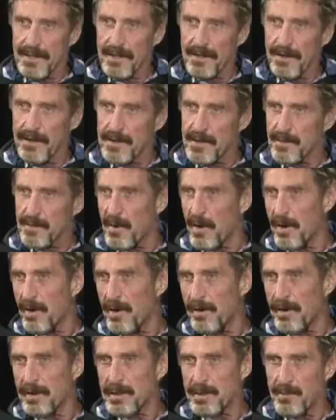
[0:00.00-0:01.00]
uh, it's
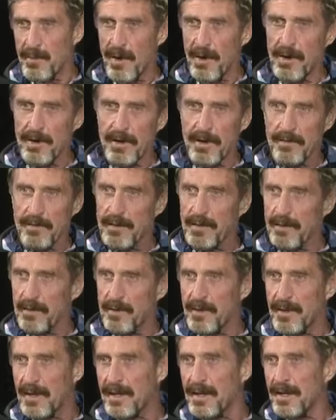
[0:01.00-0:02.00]
small, small enough
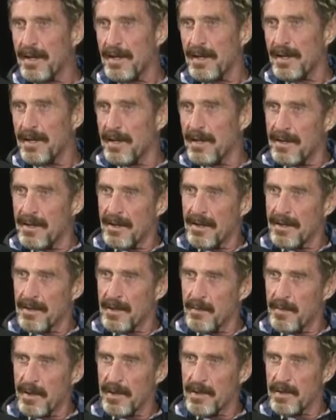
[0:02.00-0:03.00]
to uh, uh,
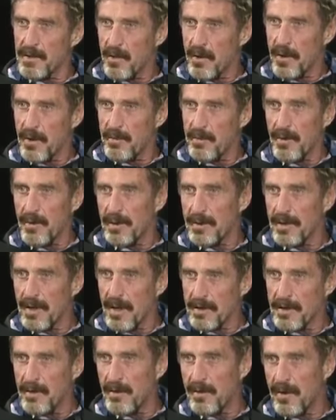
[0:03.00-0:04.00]
to be enjoyable and
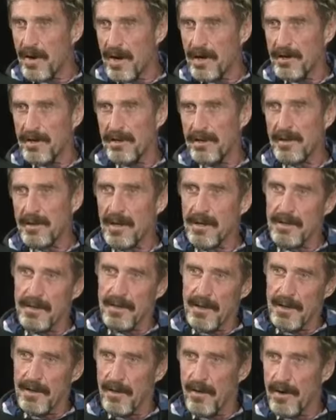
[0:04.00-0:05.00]
not too crowded, and yet
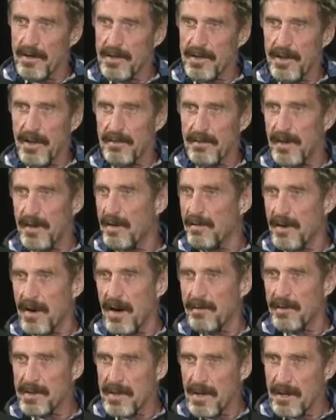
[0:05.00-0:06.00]
uh, large enough to have
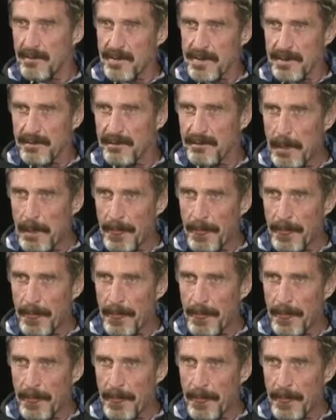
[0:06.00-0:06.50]
coffee shops.